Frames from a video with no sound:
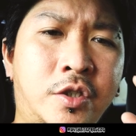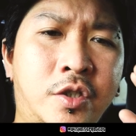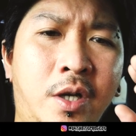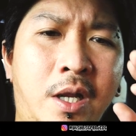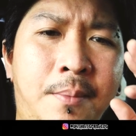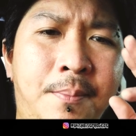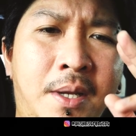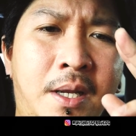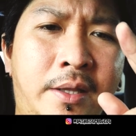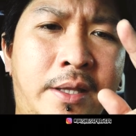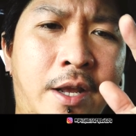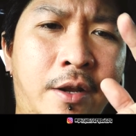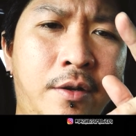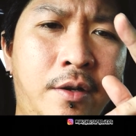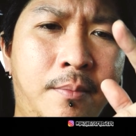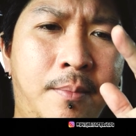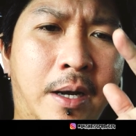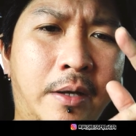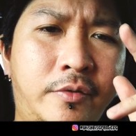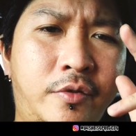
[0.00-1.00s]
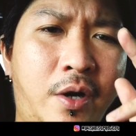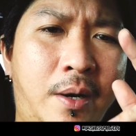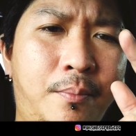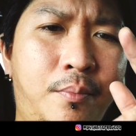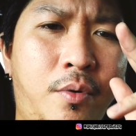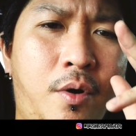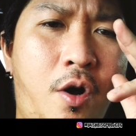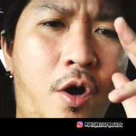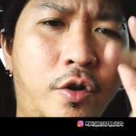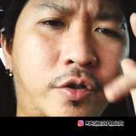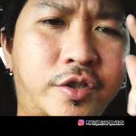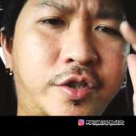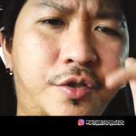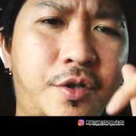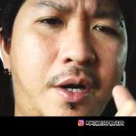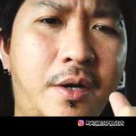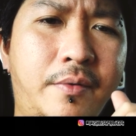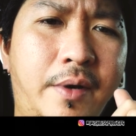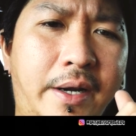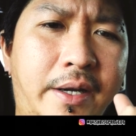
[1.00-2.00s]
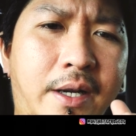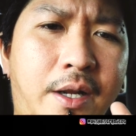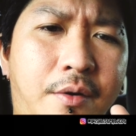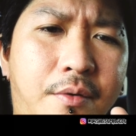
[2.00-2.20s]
So let me tell you about Trapo Oxtra right